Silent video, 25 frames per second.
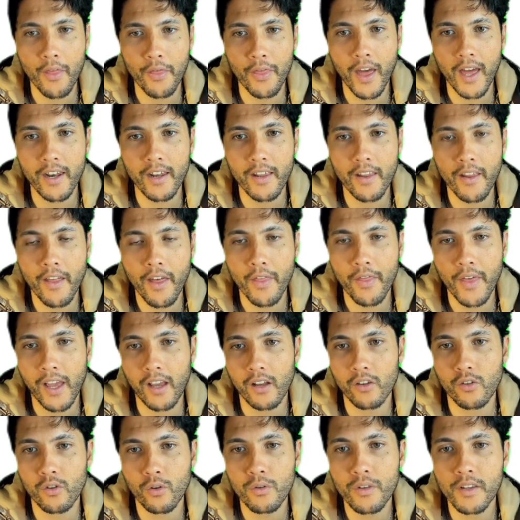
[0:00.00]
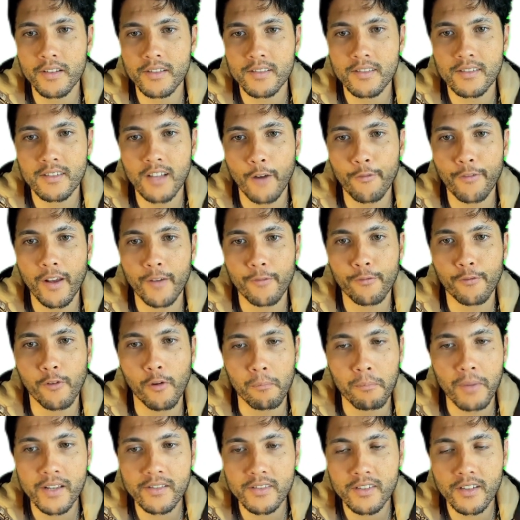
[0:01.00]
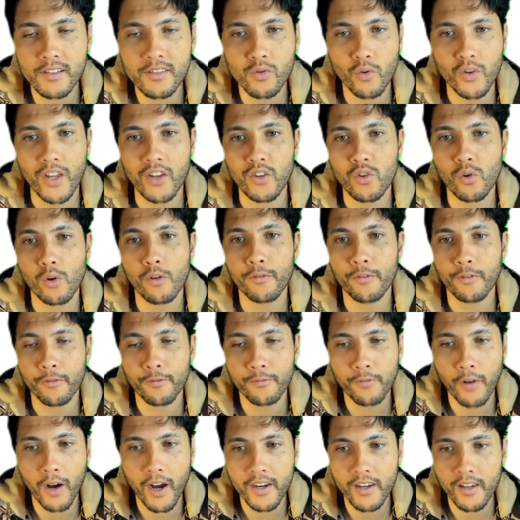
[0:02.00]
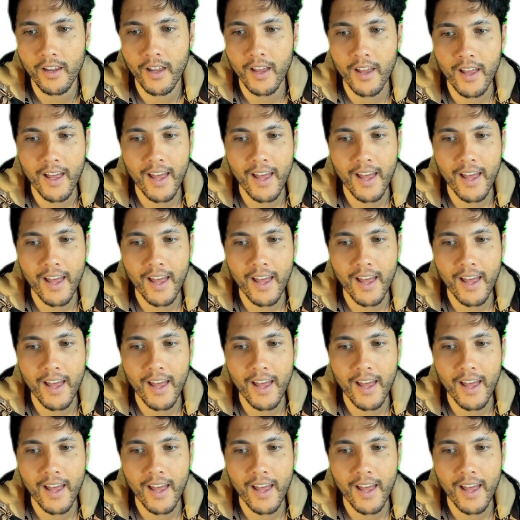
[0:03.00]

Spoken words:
that they do this stuff for business or they do it for fun,